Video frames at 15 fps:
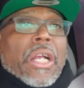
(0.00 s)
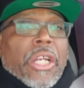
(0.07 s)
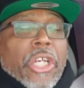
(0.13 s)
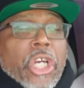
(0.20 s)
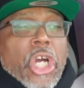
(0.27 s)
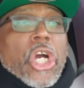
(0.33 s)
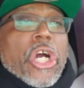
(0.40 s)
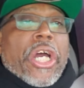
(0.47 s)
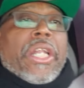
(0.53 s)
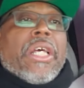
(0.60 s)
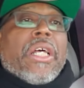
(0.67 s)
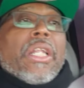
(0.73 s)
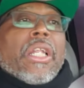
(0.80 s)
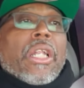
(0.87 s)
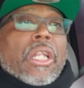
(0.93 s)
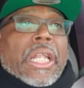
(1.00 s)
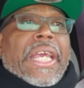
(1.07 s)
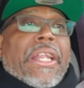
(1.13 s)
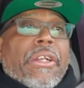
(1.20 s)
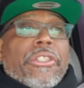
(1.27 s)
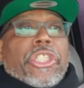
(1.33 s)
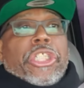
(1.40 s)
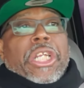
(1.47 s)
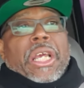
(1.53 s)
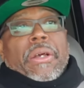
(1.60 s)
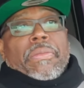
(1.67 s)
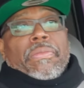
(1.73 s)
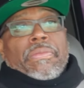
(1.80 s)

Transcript: good leadership.